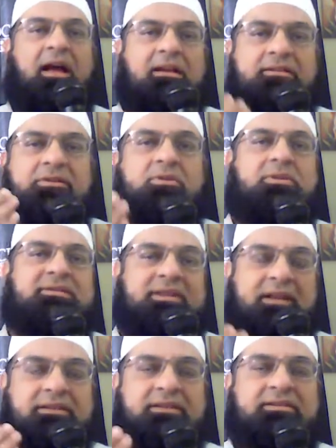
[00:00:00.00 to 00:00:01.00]
As you are
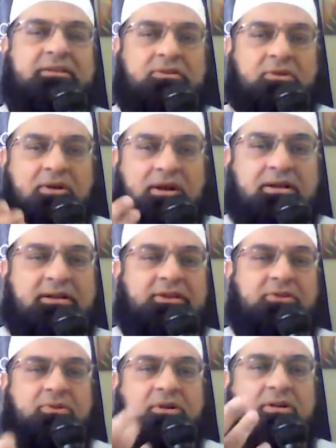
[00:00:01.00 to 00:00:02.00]
saying this in dua,
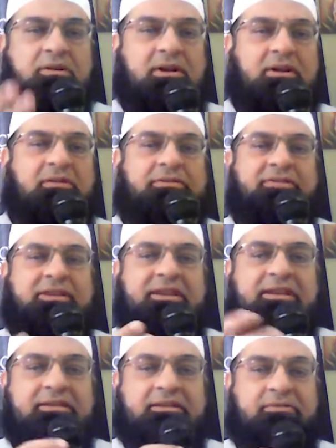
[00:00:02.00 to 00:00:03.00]
you are
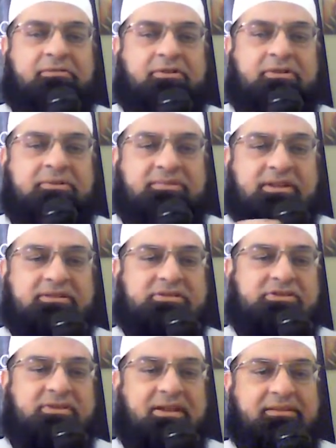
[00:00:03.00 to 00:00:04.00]
feeling the warmth and
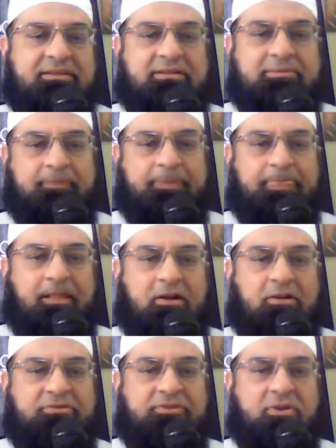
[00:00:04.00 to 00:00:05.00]
strength
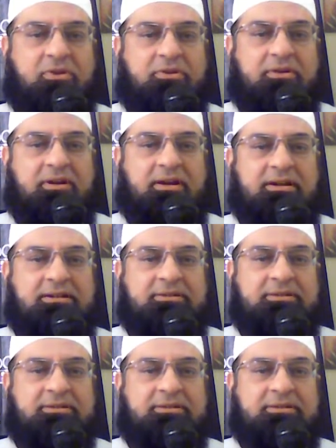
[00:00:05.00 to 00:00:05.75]
of your